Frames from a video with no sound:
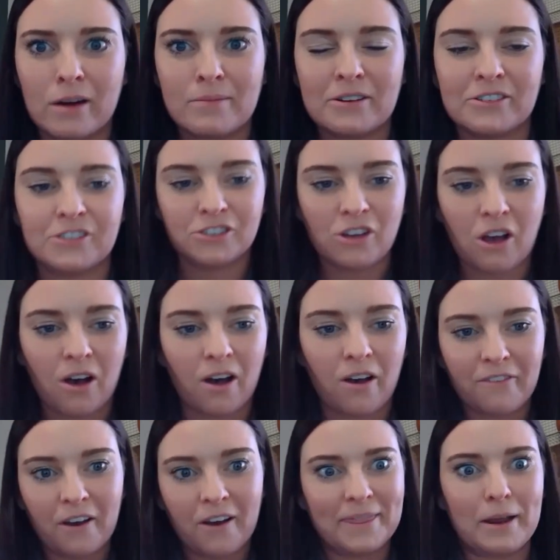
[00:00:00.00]
farmers
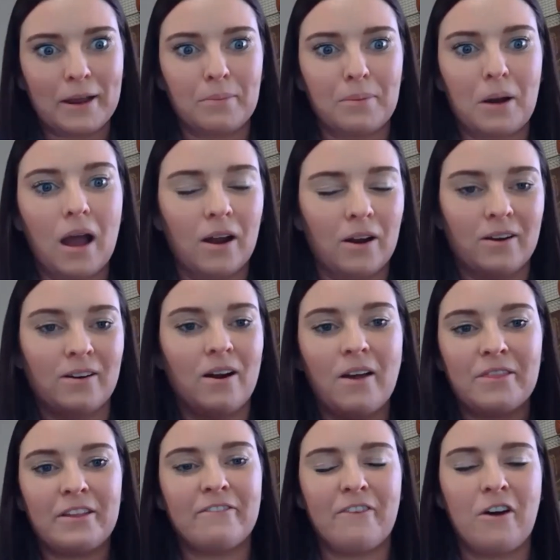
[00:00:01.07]
solve on their pro- or
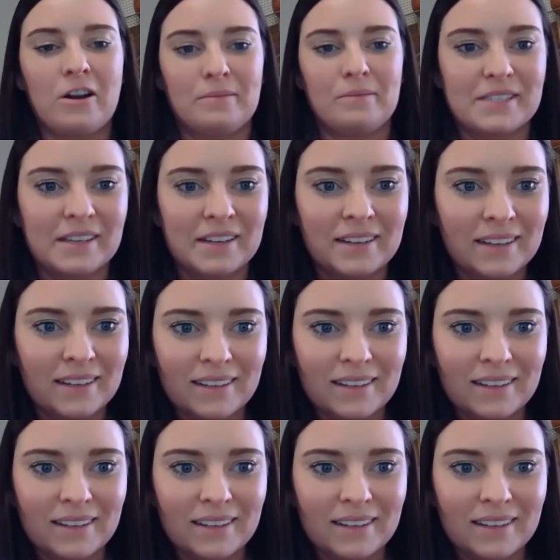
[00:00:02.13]
on their farms